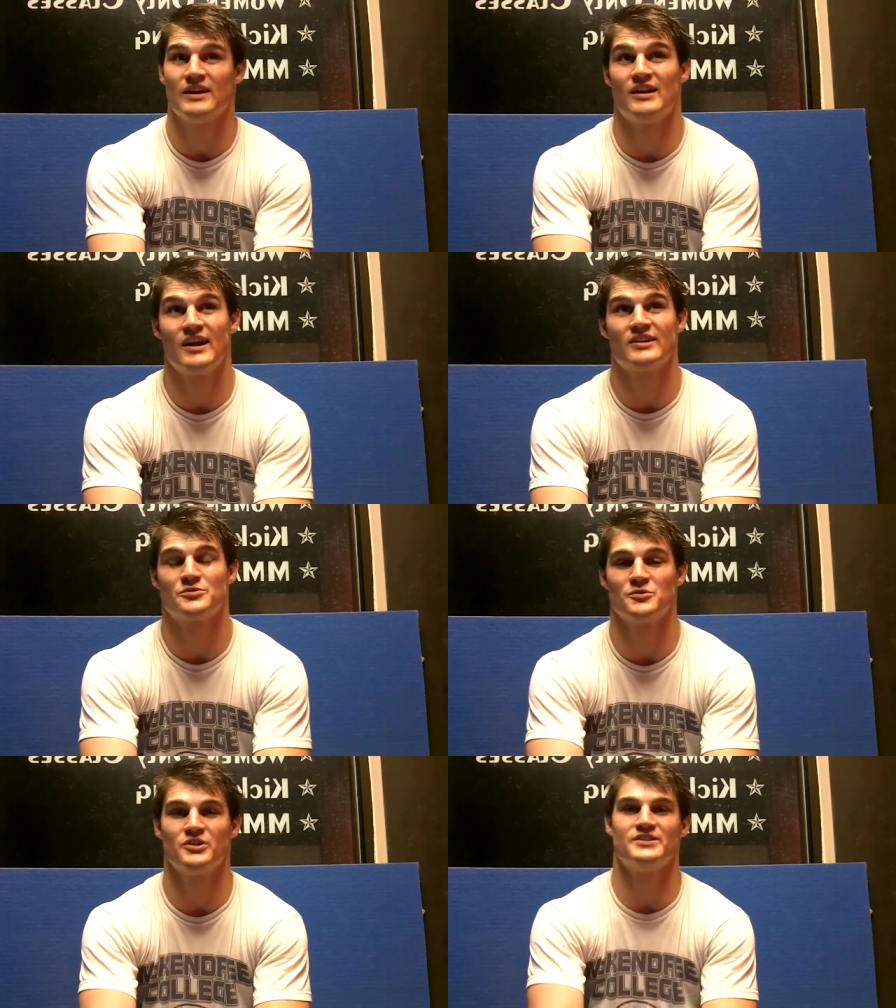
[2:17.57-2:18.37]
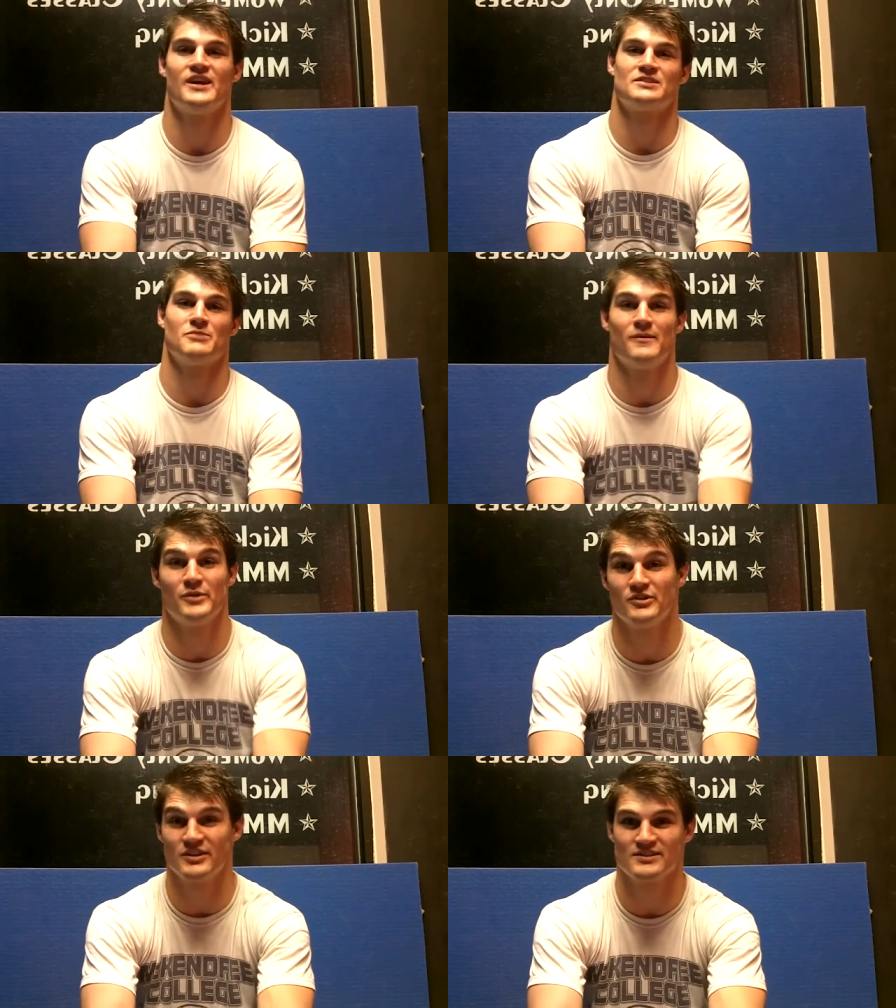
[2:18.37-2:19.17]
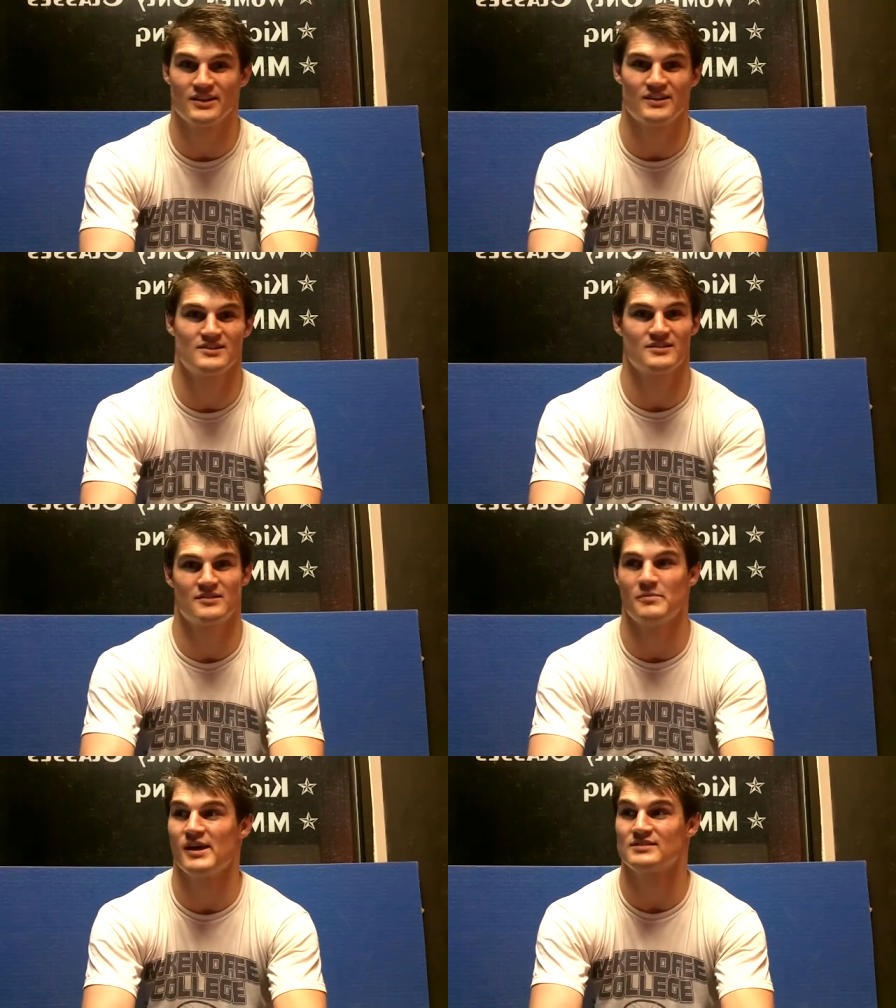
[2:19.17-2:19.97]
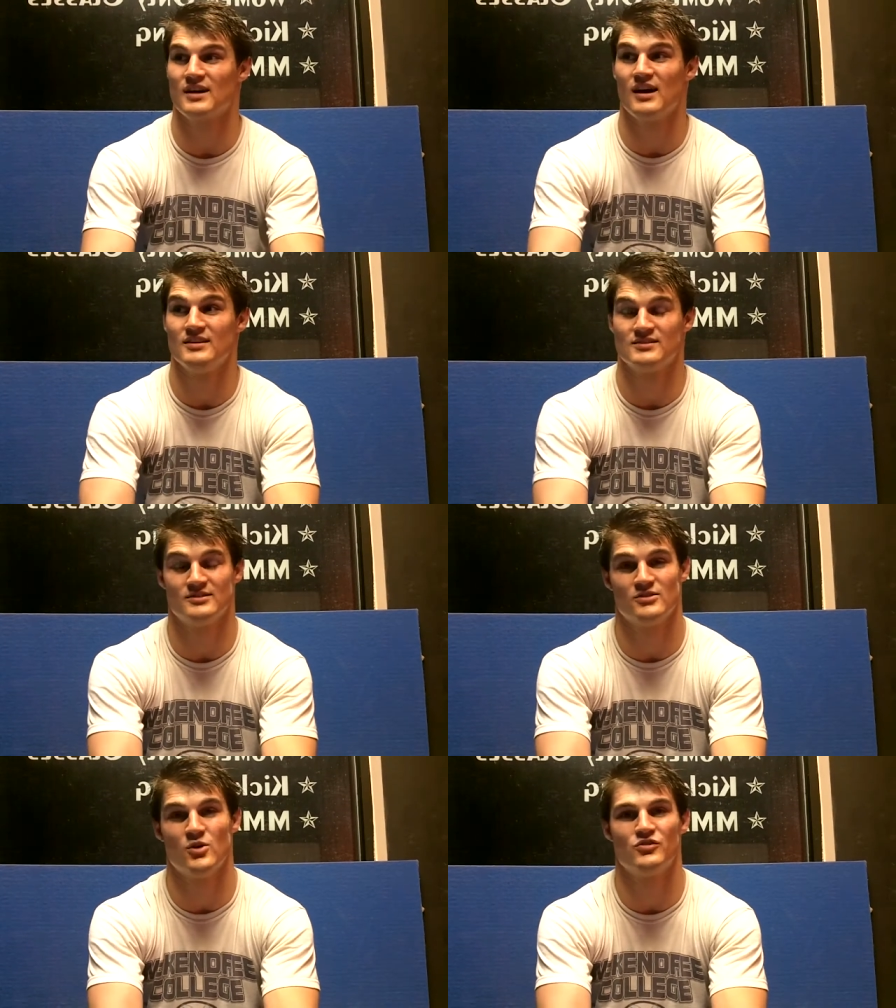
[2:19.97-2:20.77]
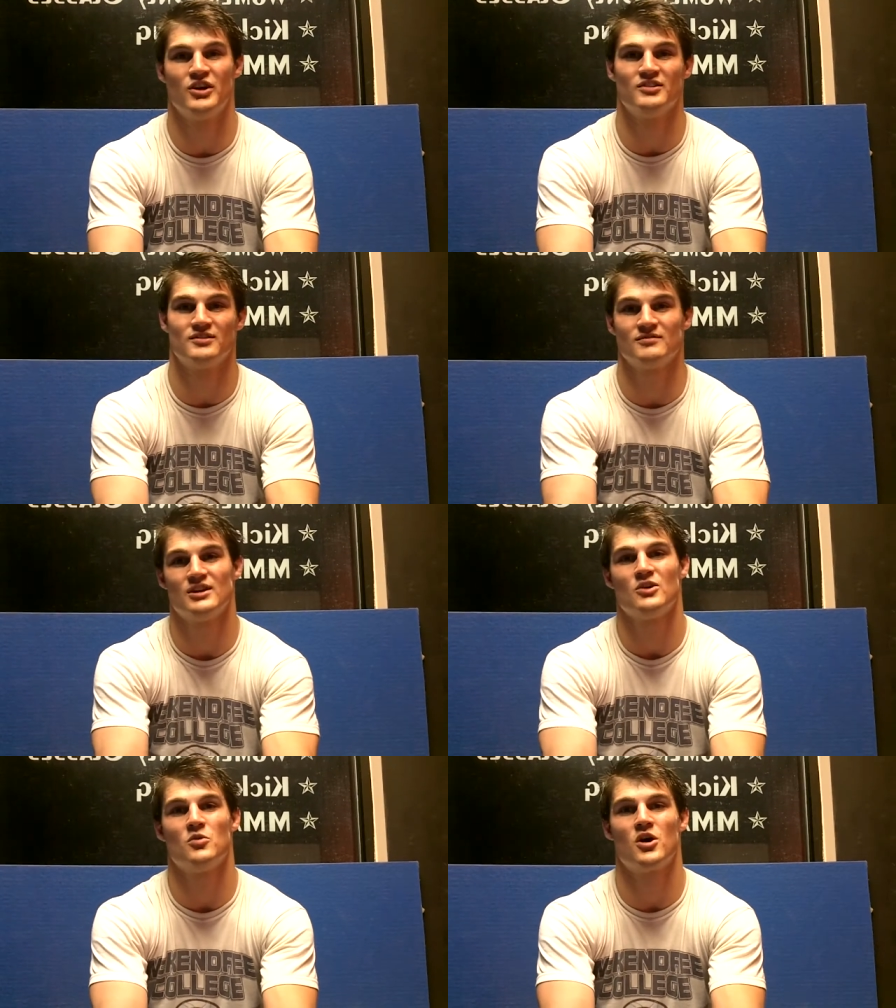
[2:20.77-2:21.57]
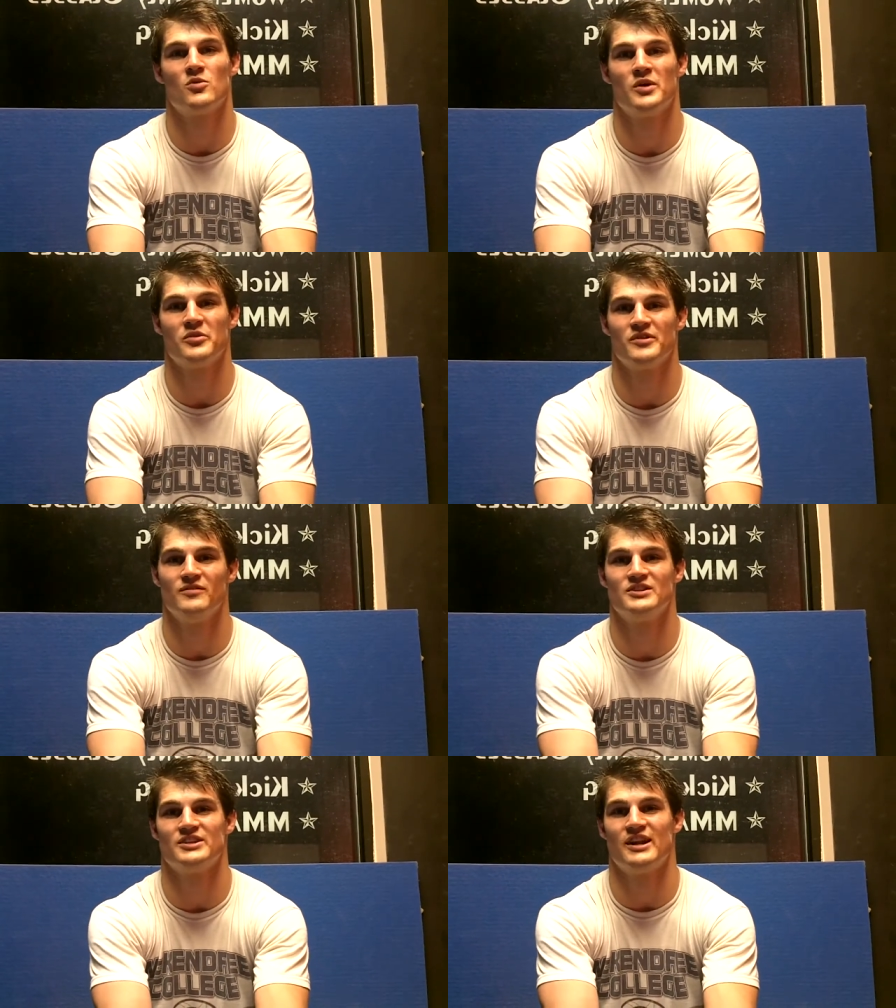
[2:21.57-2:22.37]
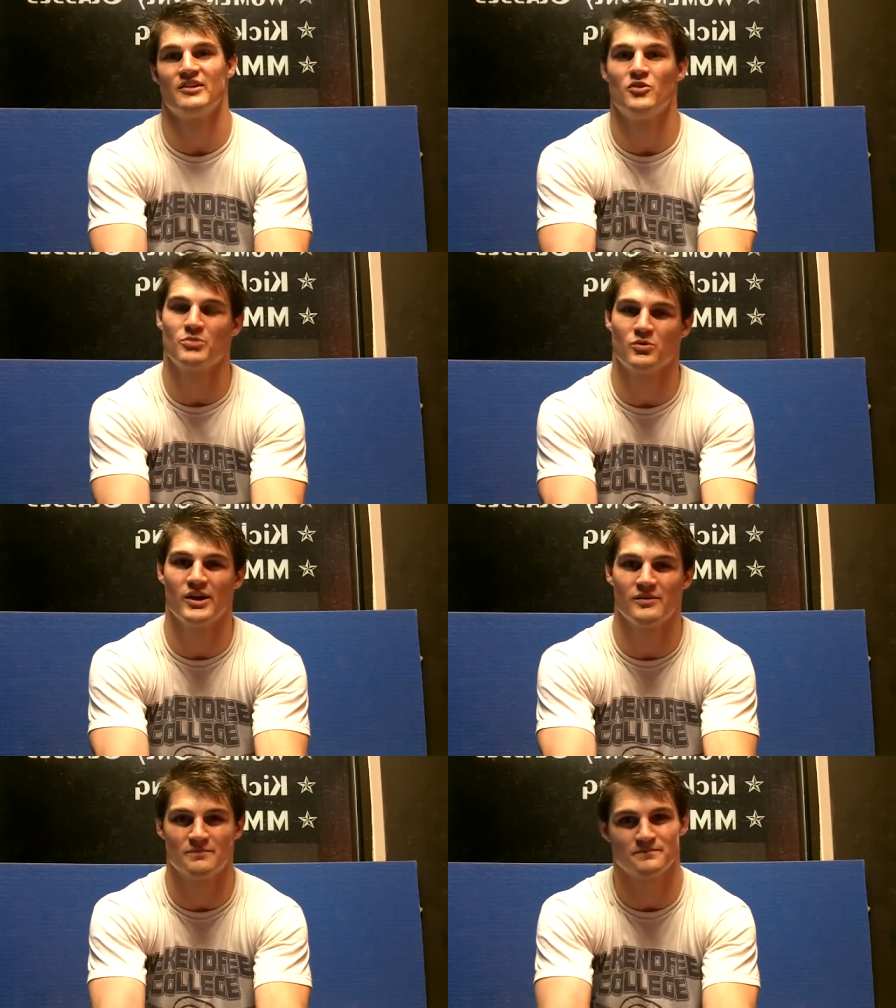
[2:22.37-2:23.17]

and I get to really test my abilities against the best guys, and hopefully I'll walk away with a division and an open weight.